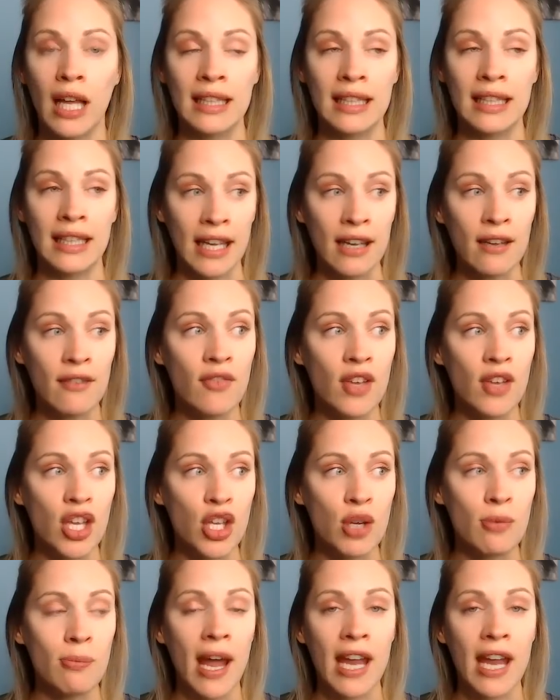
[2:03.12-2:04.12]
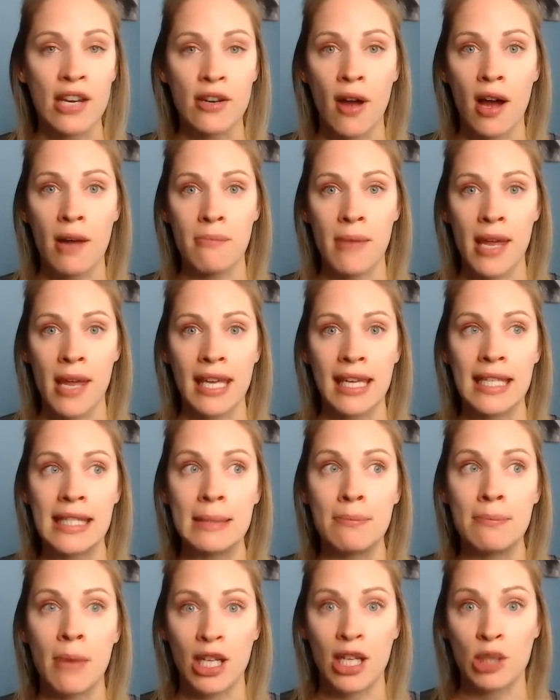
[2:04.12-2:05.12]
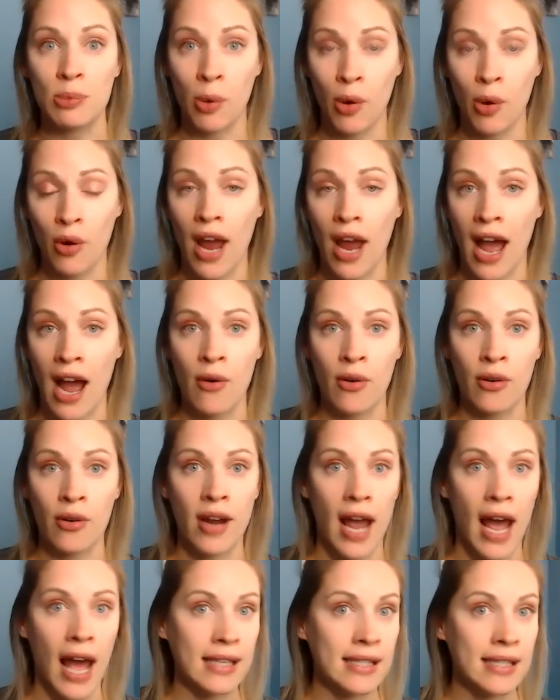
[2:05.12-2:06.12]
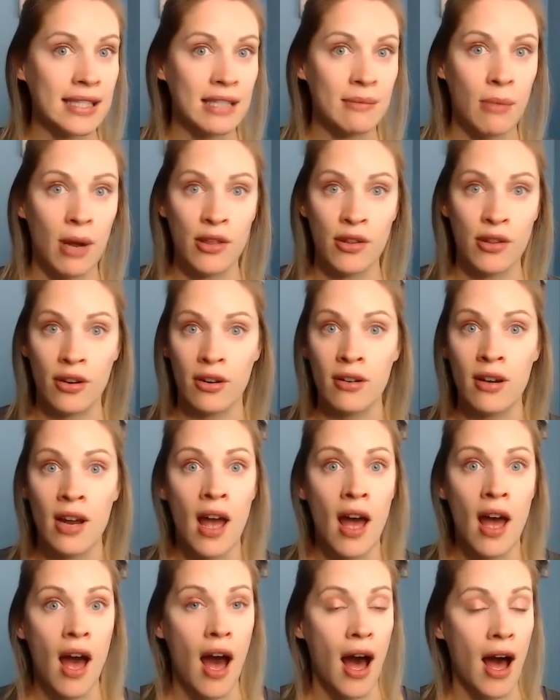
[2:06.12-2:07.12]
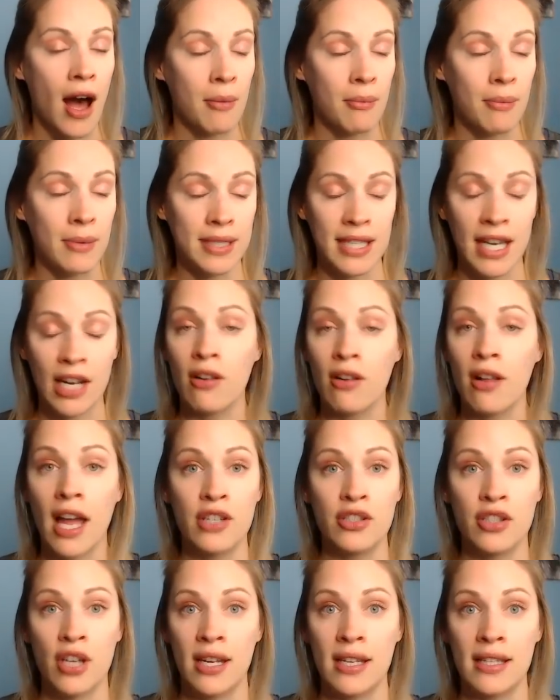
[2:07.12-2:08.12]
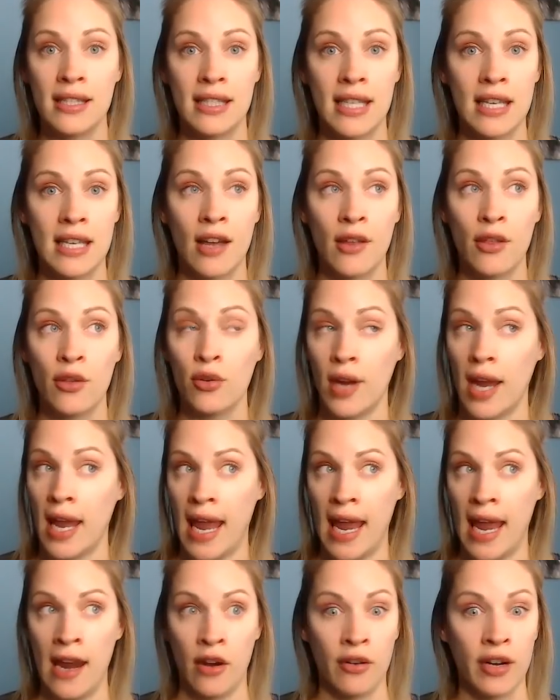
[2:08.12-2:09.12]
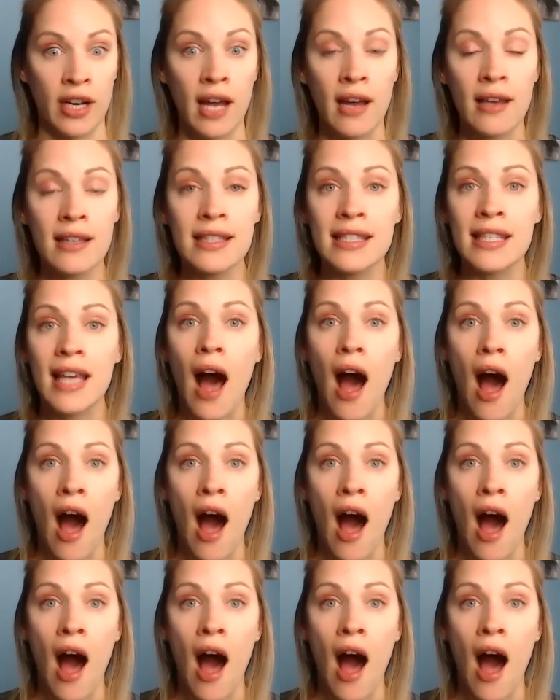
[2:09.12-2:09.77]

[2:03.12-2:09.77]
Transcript: live, you might not make as much per hour as some other um, dental hygienists in other areas.